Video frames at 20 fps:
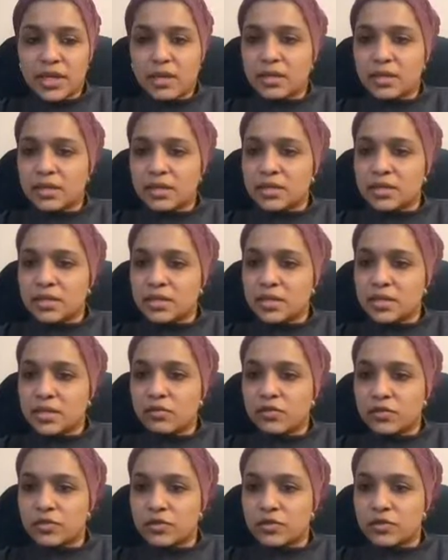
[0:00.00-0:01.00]
they need serial
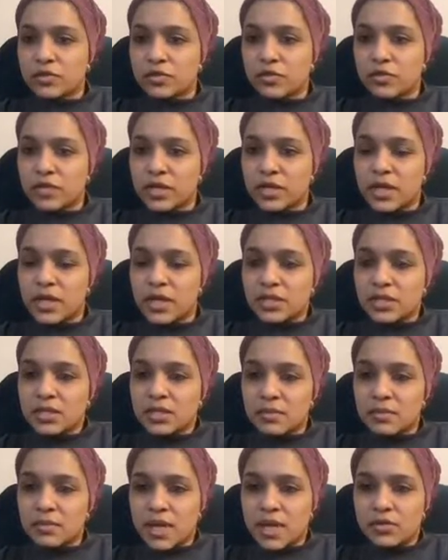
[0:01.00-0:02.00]
photography to
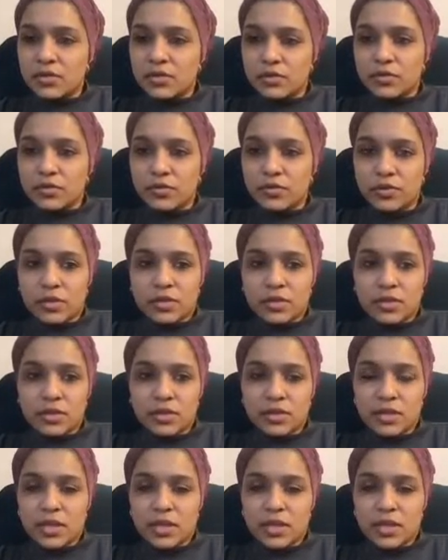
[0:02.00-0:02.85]
make sure that